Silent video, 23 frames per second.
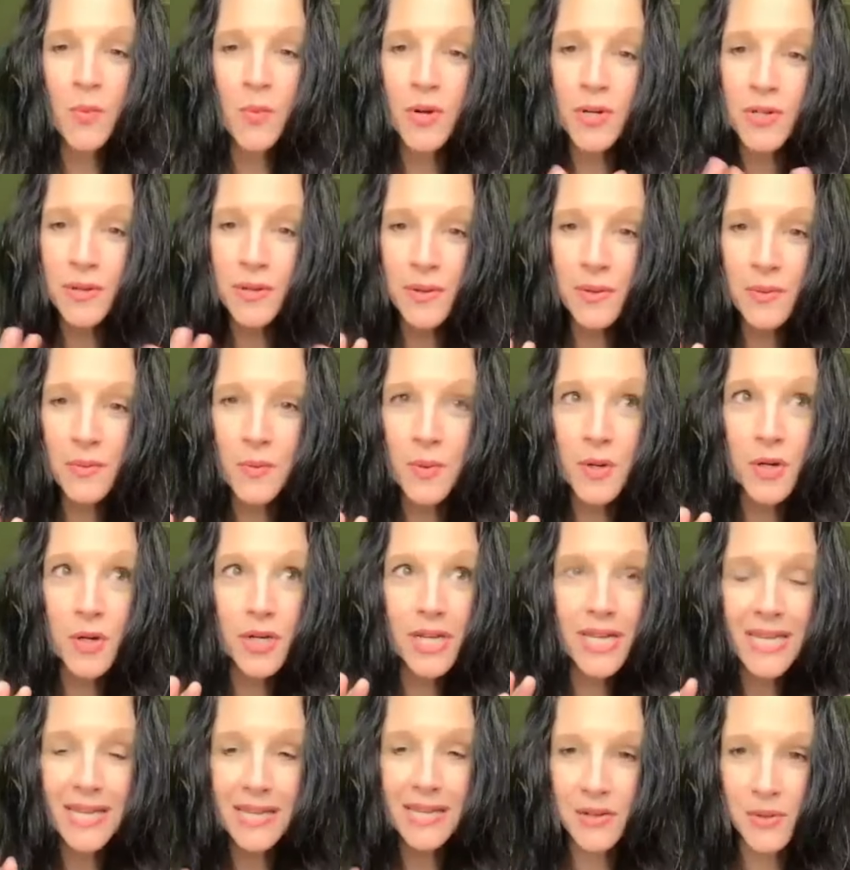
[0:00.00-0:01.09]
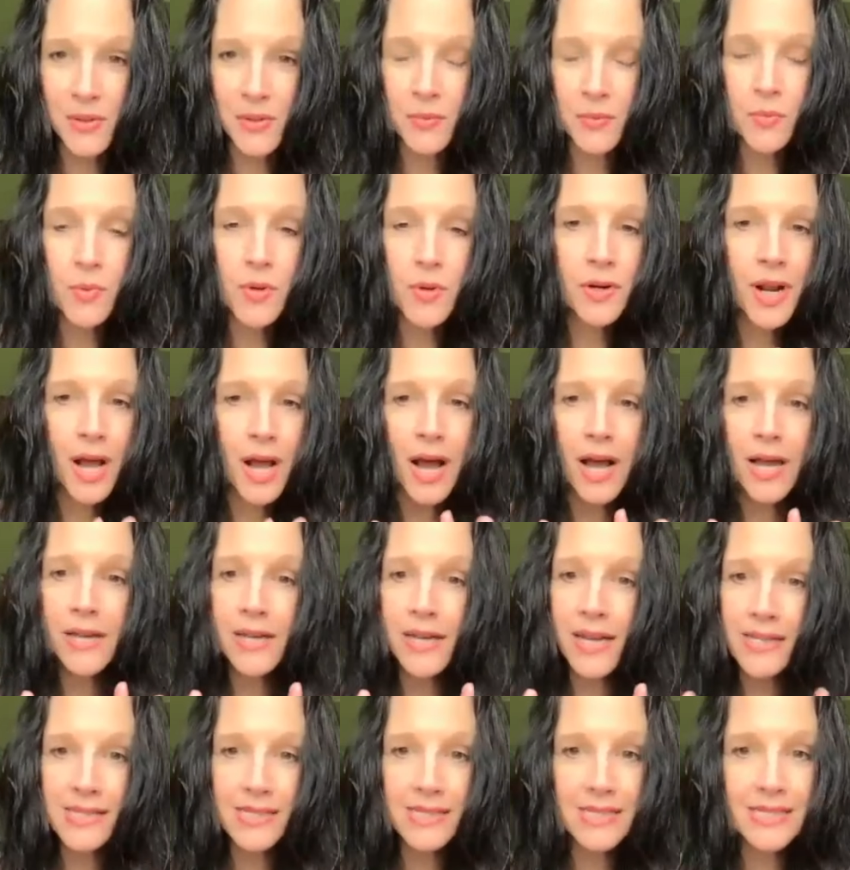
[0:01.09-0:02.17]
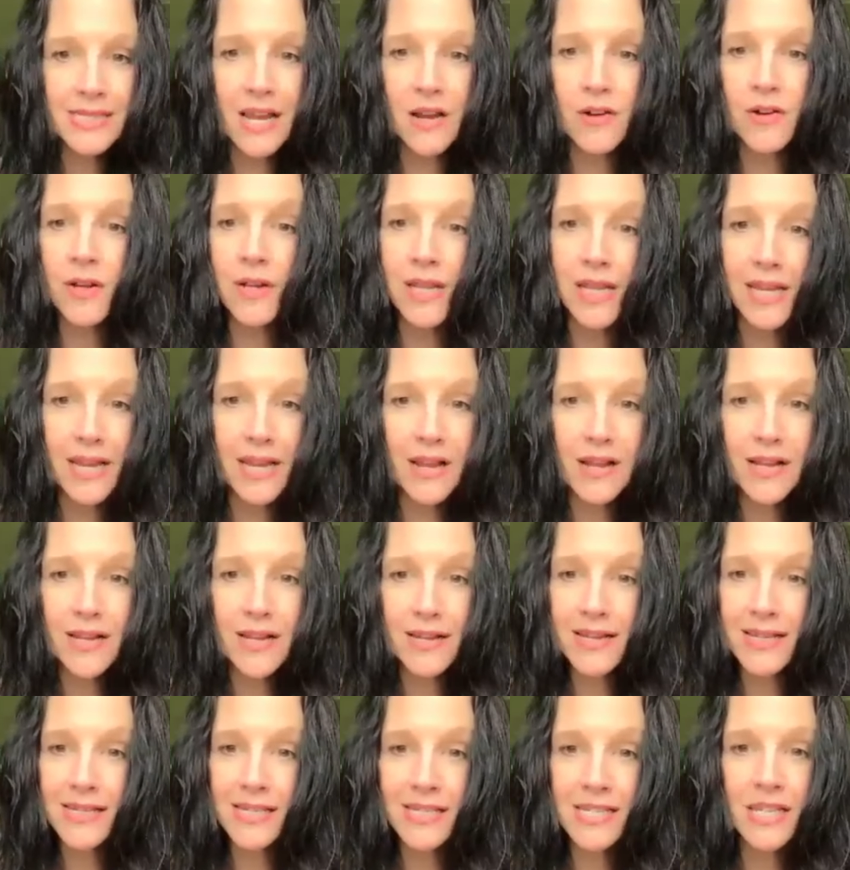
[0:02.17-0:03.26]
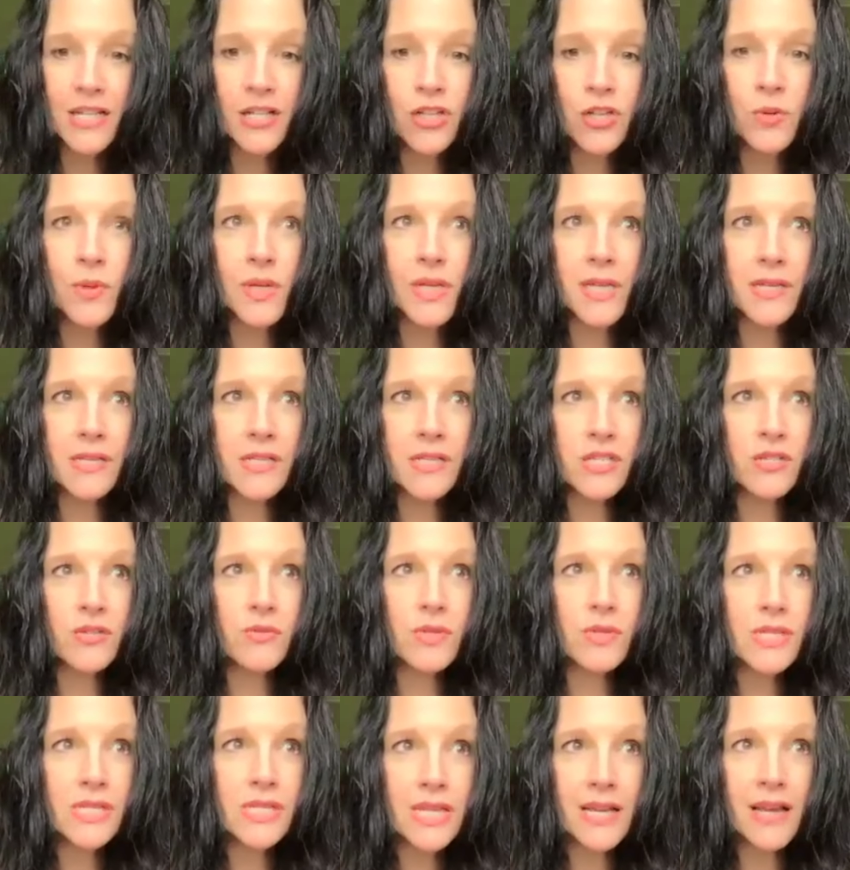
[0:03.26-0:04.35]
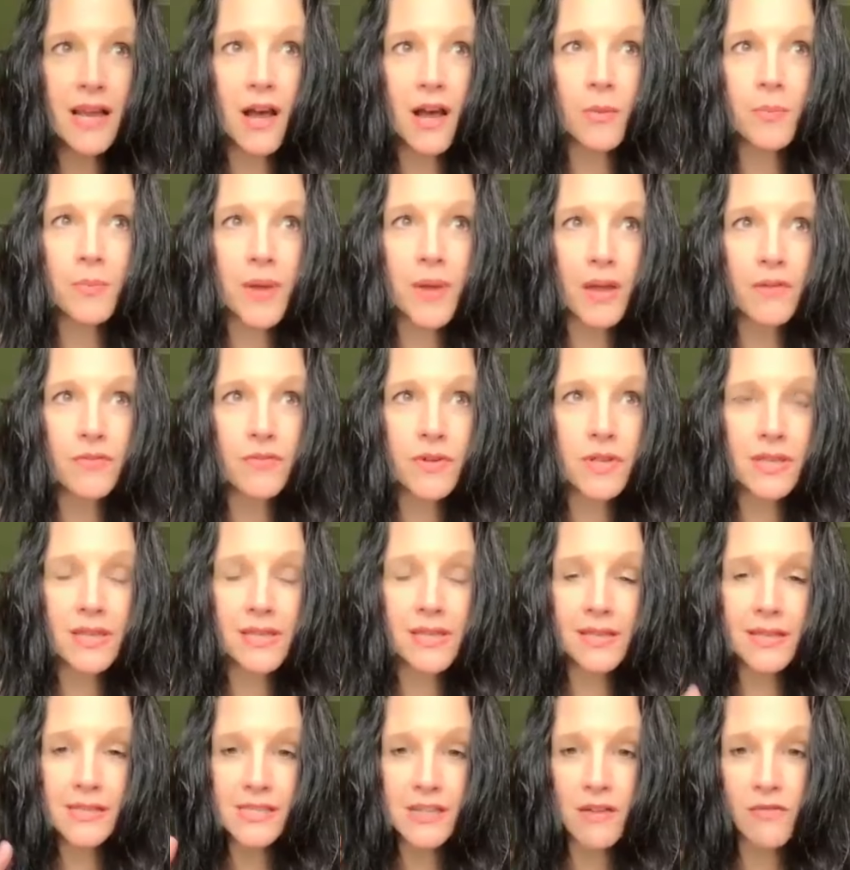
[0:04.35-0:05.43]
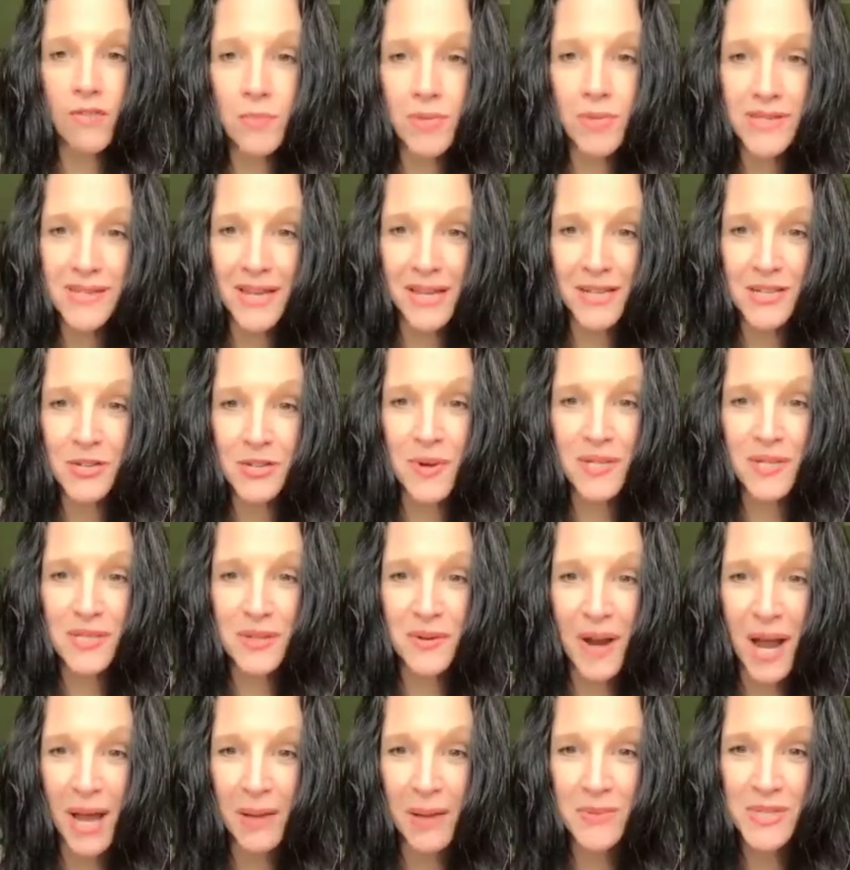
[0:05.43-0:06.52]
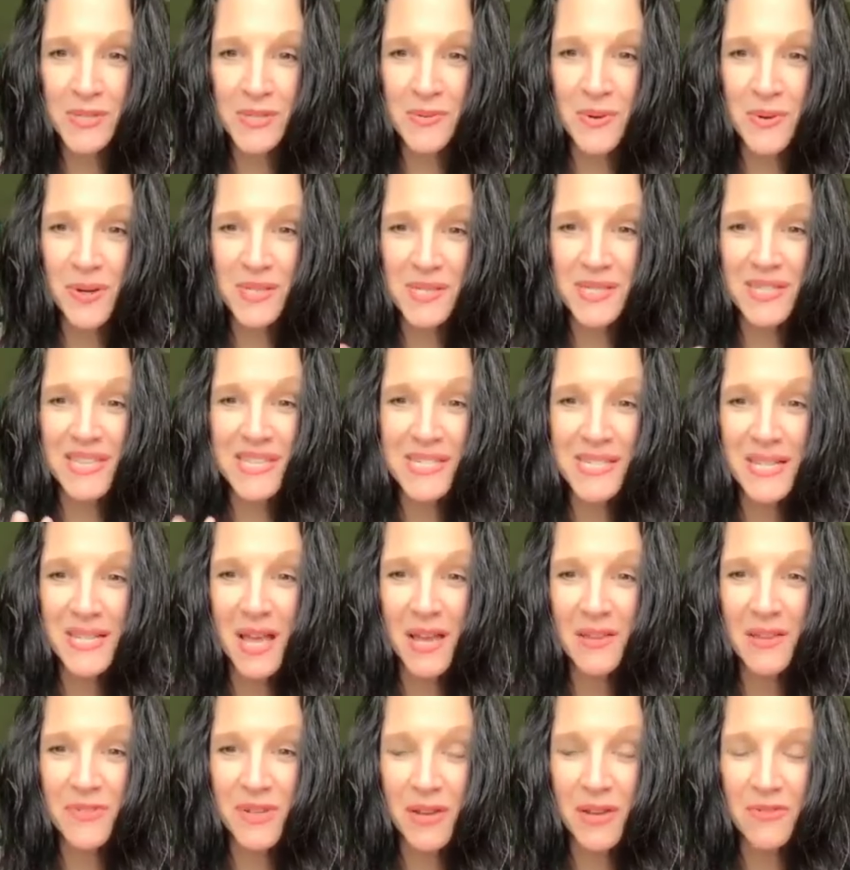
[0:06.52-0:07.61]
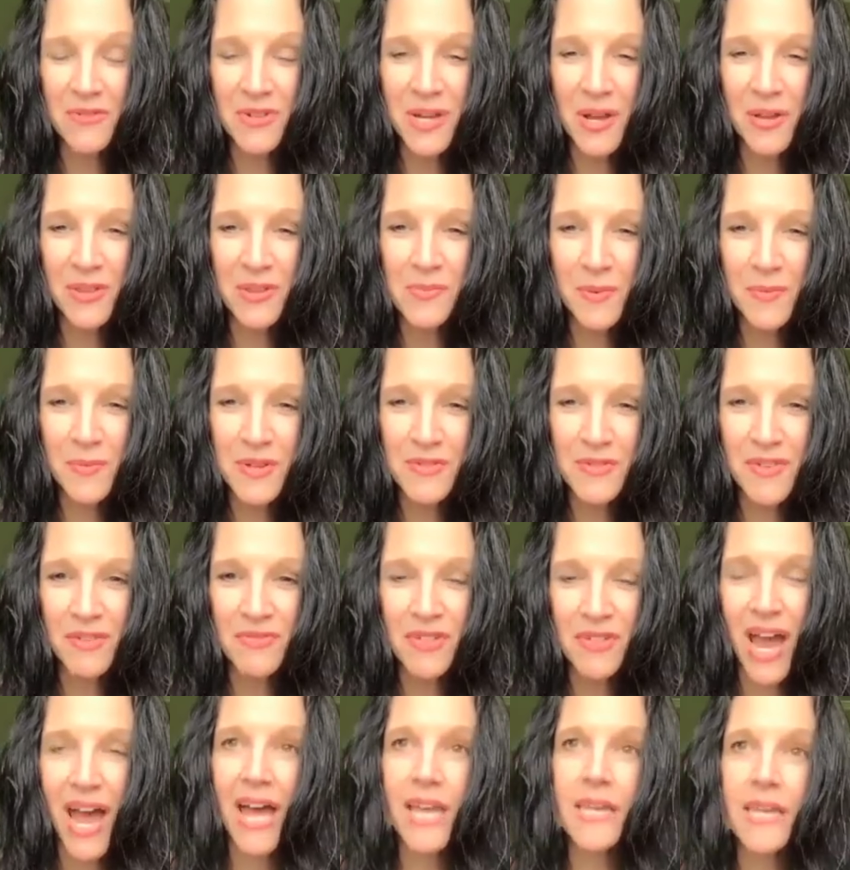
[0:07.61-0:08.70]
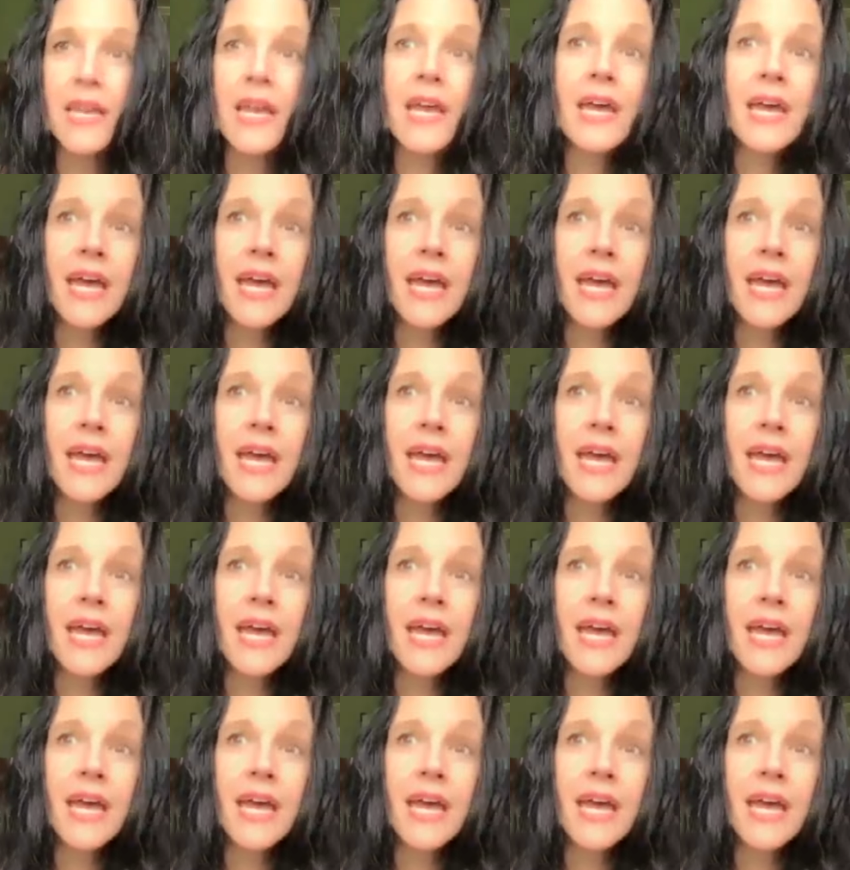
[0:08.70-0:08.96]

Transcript: We're we're healed. We're not necessarily continuing to dig up everything that's ever been done to us or happened to us in this life and every other one we've ever had